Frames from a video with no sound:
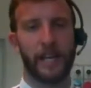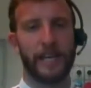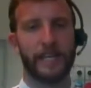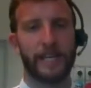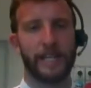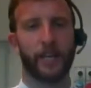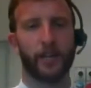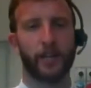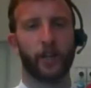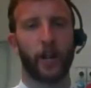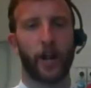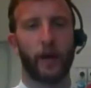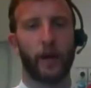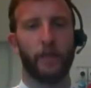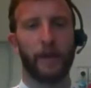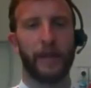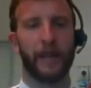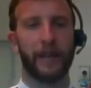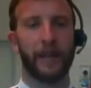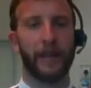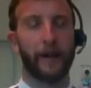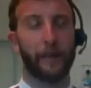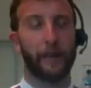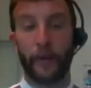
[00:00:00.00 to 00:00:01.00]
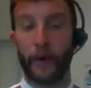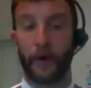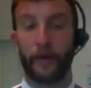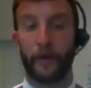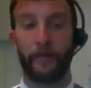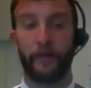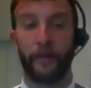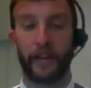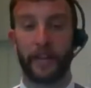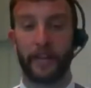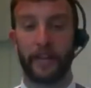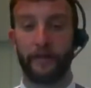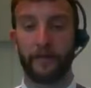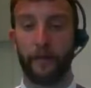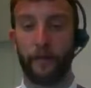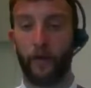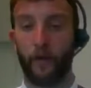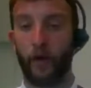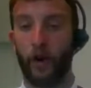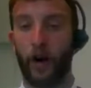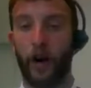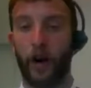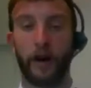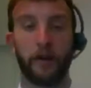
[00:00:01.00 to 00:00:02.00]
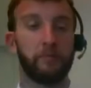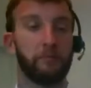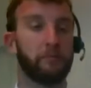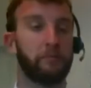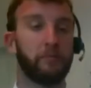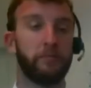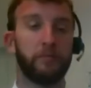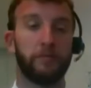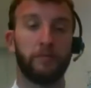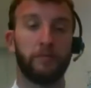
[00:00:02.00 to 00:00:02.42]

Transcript: is not going to be perfect for